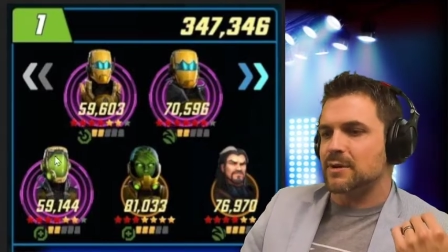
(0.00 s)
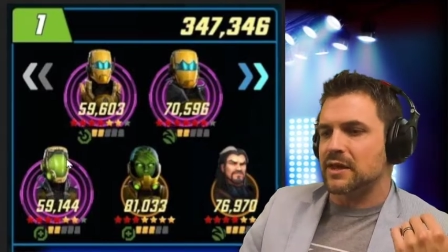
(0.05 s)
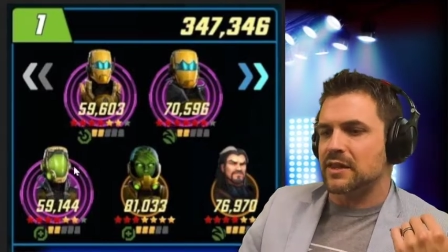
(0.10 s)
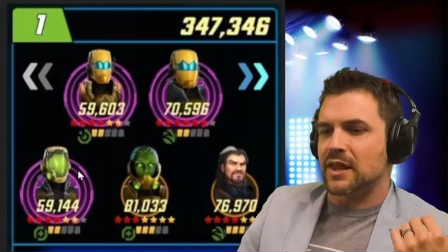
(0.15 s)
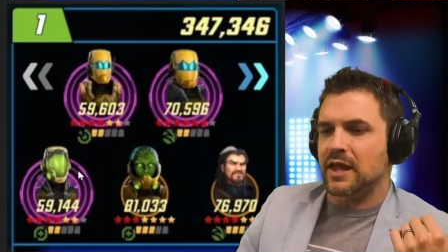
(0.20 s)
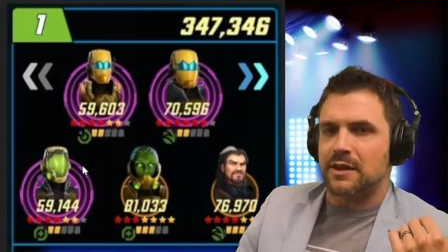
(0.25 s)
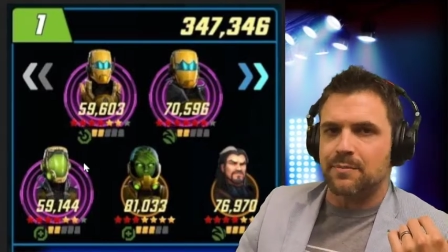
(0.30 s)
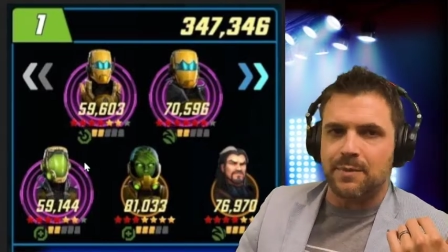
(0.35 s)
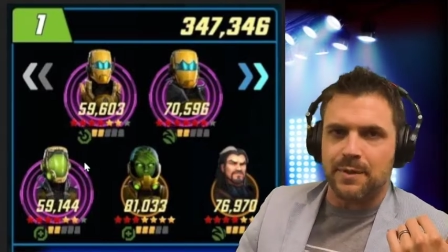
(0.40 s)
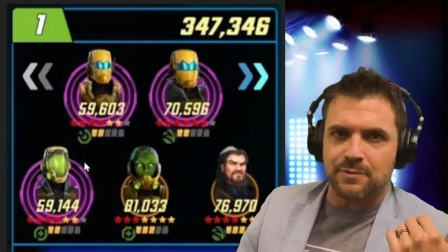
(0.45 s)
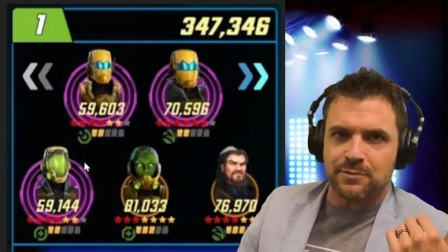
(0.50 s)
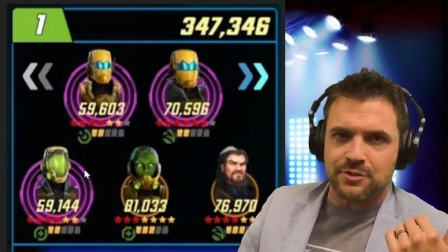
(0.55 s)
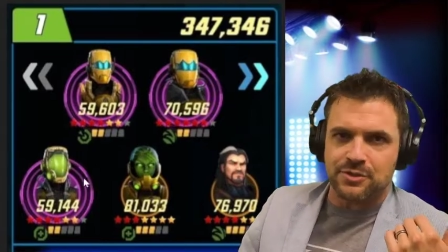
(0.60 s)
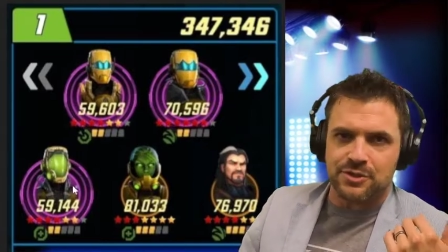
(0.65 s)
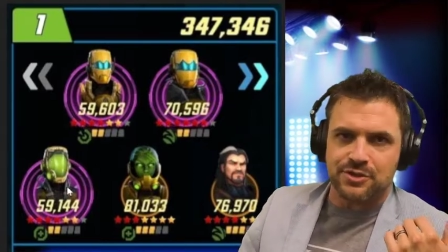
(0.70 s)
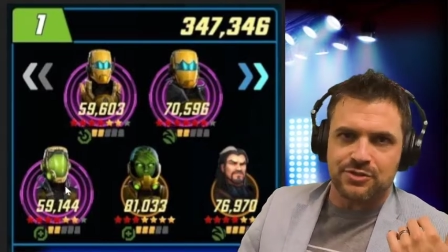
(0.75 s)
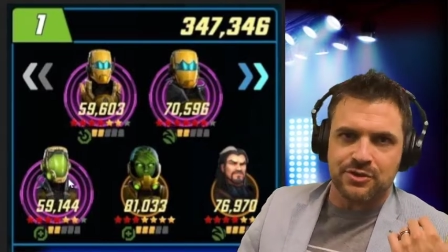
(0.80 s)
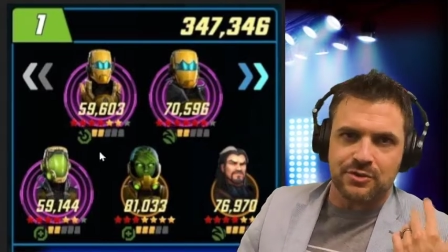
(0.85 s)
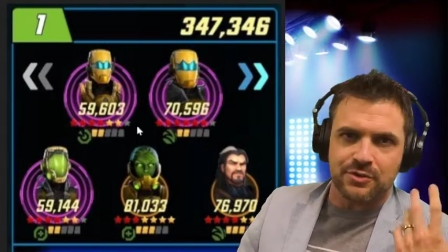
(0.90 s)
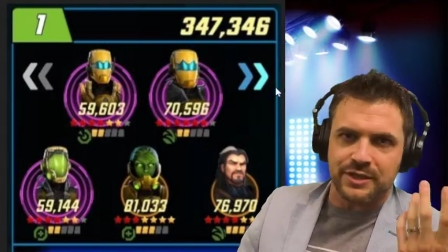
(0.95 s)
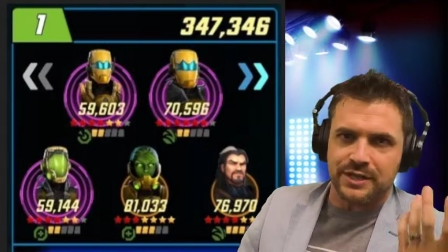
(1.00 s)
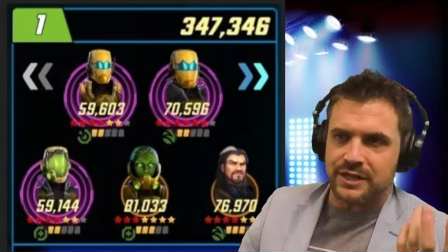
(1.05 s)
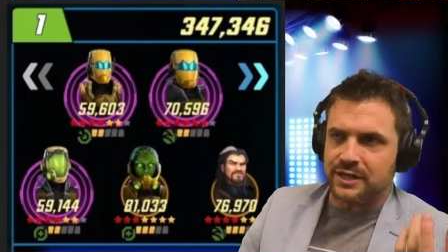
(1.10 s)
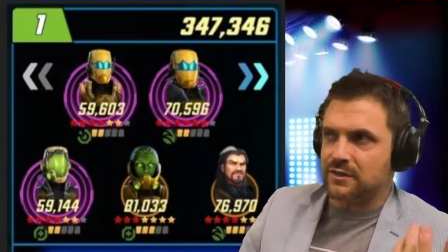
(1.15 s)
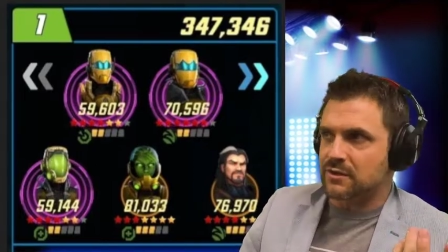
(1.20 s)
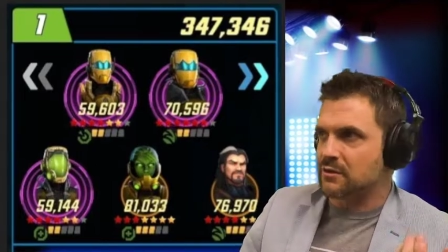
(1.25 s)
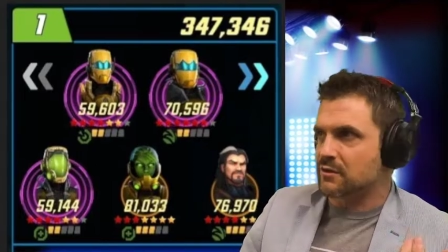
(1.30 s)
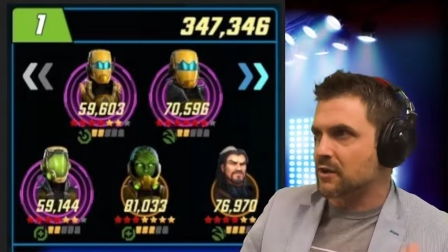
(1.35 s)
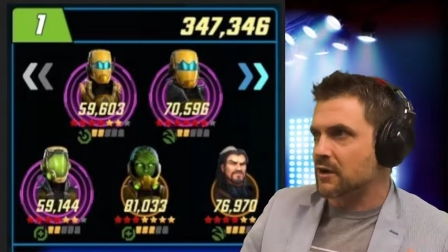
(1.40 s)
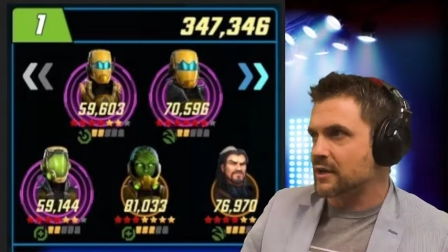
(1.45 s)
A lot of people just throw
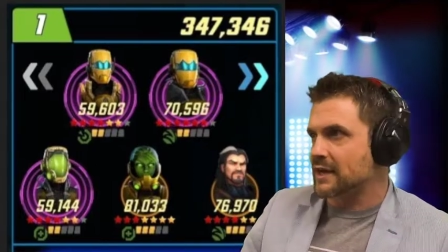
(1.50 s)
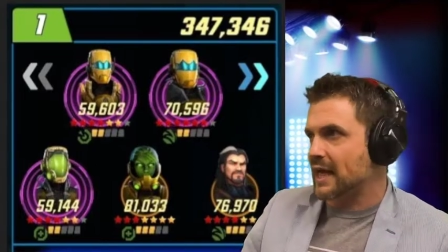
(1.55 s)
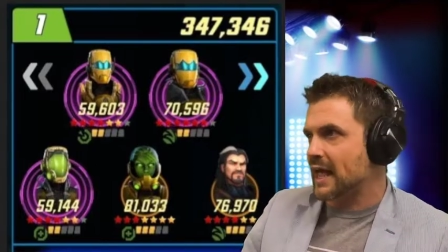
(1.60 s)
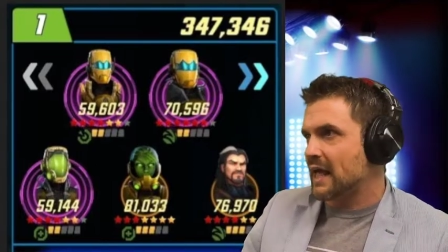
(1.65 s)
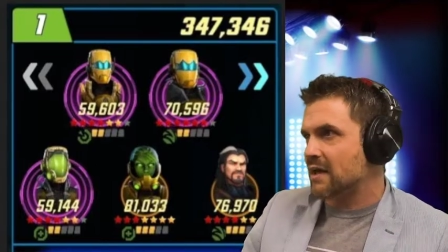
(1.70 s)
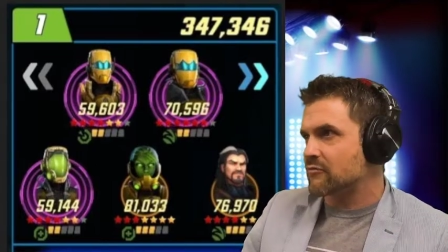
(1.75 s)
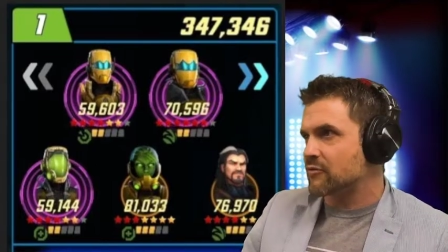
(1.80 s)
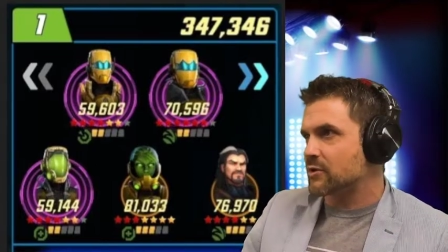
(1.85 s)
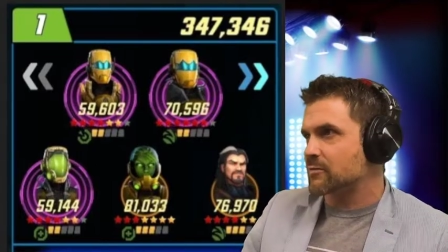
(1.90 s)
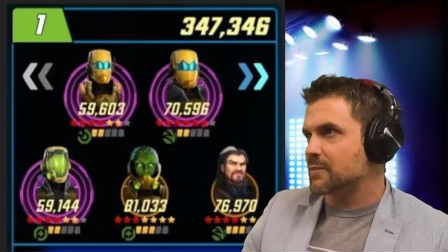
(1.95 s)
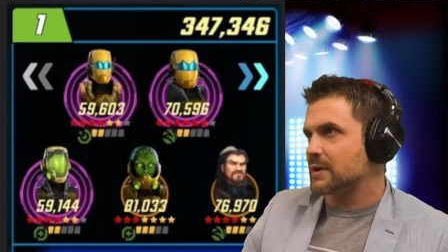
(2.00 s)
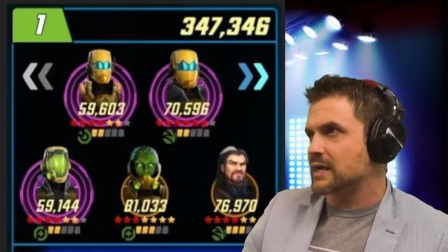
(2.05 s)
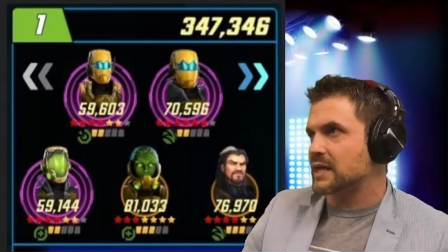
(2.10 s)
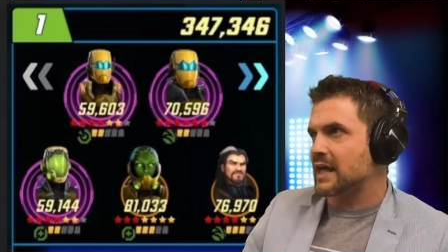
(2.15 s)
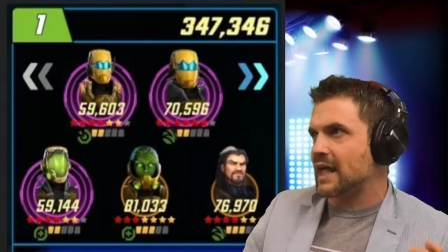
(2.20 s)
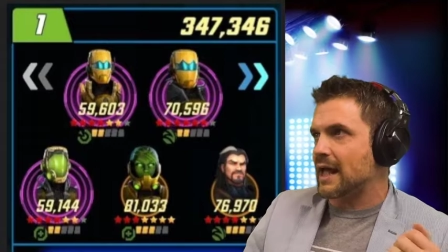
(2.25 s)
healer on everybody.